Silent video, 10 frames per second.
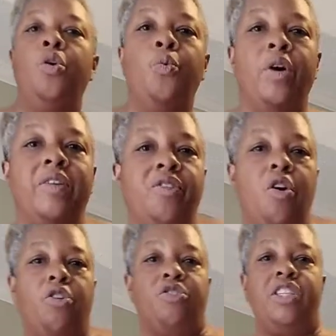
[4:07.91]
One of
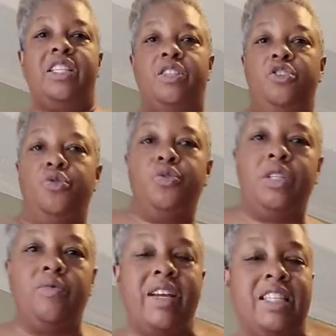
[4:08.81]
Carter's Eats
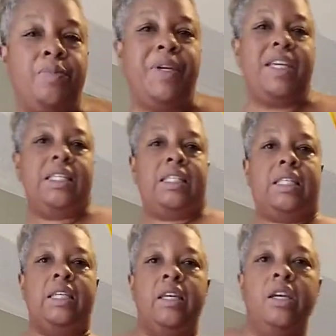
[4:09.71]
juicing
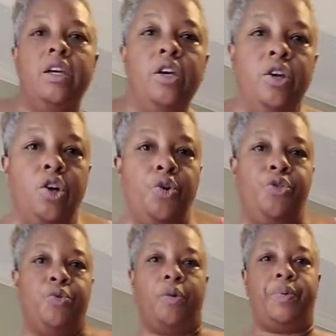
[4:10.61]
recipes. Go
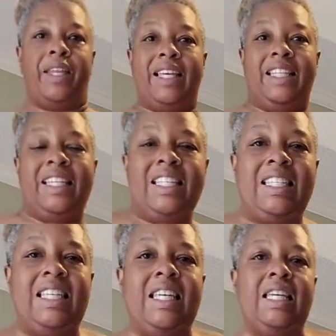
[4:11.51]
through our playlist.